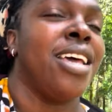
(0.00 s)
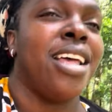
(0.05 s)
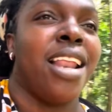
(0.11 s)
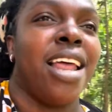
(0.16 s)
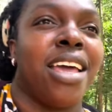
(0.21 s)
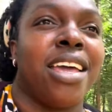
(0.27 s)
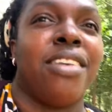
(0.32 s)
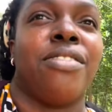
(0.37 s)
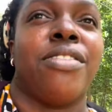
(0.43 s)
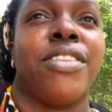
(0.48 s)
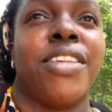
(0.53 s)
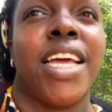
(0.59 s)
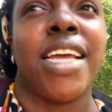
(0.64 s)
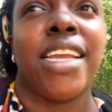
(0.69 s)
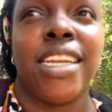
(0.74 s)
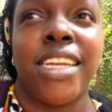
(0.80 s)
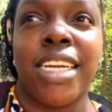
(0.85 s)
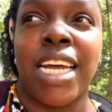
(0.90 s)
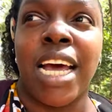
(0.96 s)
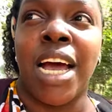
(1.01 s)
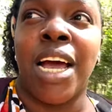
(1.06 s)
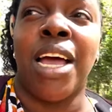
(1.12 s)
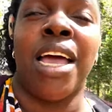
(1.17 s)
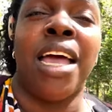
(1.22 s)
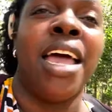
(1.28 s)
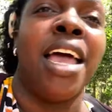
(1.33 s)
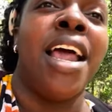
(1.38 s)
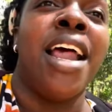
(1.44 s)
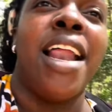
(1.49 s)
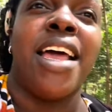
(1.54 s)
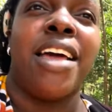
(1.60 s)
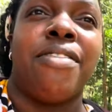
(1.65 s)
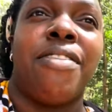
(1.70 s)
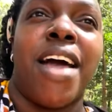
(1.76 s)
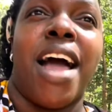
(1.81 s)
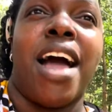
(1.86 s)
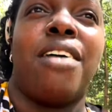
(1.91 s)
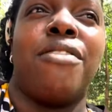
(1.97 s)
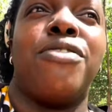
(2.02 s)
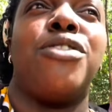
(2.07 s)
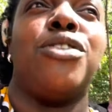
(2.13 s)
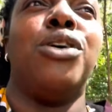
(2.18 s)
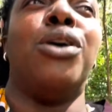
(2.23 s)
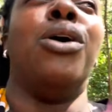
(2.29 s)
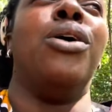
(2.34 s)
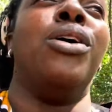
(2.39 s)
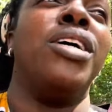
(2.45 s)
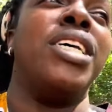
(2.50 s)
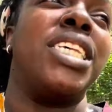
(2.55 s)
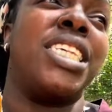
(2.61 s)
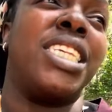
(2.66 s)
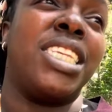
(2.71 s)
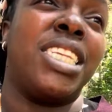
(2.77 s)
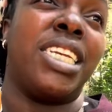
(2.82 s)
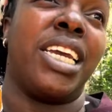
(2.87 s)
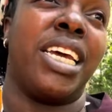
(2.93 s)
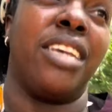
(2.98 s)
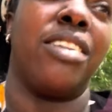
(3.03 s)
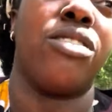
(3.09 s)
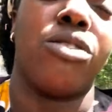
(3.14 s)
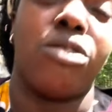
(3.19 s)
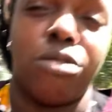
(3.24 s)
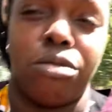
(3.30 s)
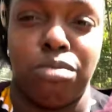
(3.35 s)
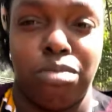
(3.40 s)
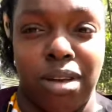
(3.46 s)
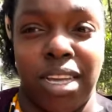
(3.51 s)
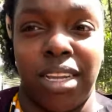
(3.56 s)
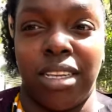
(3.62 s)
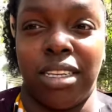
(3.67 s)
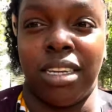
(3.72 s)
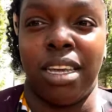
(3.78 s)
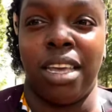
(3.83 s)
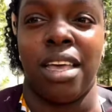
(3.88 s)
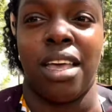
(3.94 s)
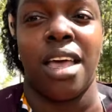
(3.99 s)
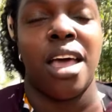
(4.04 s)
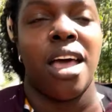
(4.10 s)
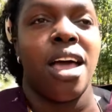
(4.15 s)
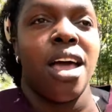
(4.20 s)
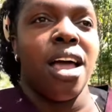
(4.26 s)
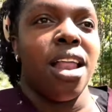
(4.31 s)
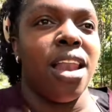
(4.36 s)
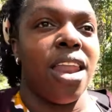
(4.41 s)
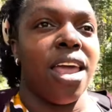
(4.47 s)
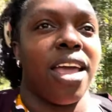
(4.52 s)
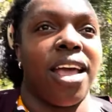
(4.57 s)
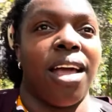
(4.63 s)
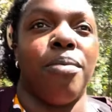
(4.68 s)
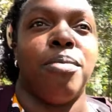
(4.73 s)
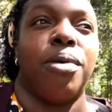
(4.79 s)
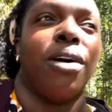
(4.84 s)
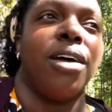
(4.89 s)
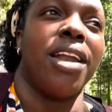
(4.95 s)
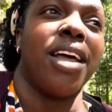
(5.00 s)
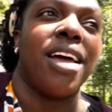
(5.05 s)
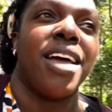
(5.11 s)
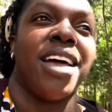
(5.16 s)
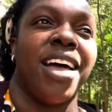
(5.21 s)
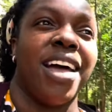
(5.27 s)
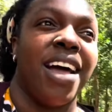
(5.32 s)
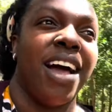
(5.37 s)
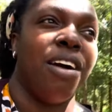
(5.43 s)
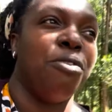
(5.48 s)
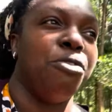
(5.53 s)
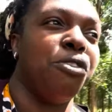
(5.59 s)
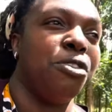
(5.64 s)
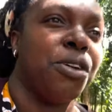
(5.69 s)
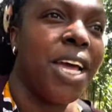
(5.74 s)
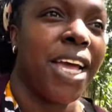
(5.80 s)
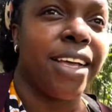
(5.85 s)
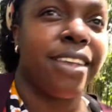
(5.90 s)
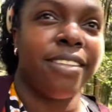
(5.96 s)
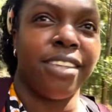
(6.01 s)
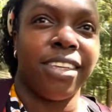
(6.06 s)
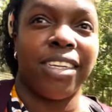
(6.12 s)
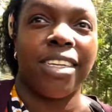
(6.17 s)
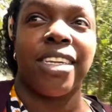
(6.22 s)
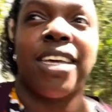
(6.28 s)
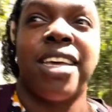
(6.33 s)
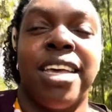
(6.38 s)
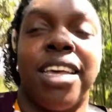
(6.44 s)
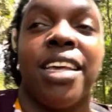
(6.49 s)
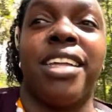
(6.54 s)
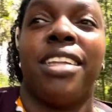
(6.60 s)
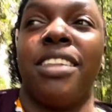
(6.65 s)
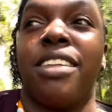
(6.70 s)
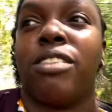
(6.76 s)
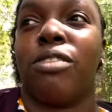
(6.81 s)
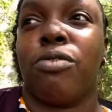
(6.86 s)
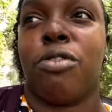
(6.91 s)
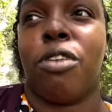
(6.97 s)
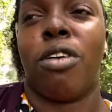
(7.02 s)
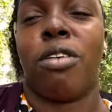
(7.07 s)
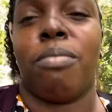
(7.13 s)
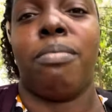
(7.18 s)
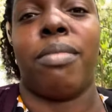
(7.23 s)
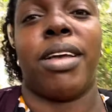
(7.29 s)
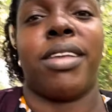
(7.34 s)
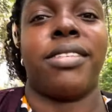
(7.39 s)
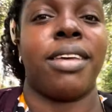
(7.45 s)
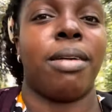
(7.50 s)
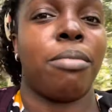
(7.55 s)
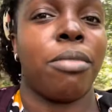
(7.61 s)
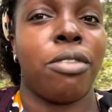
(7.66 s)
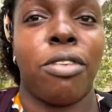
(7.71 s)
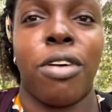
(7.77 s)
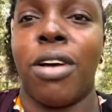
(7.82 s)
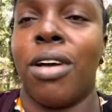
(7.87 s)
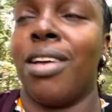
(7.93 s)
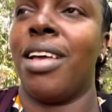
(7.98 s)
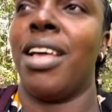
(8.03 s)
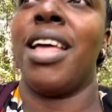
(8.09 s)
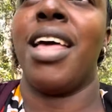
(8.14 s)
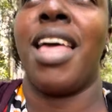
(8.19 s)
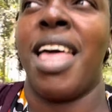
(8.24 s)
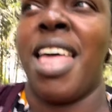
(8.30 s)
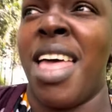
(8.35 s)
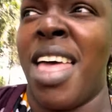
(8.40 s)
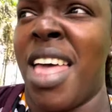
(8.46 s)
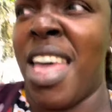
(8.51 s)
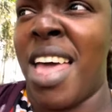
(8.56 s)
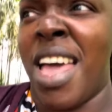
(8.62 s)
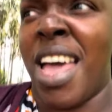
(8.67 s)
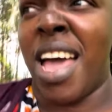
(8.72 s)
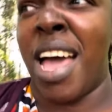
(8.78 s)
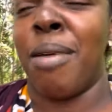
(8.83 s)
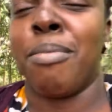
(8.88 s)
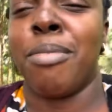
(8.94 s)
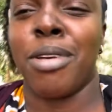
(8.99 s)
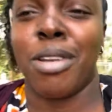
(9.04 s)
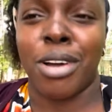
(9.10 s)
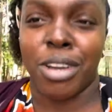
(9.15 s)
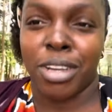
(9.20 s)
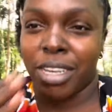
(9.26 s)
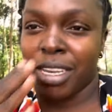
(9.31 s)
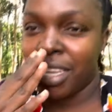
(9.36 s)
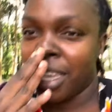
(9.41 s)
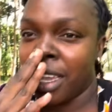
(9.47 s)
I keep saying if I have to stress so much, like I'm gonna have to exit this vlogmas. I'm not I'm not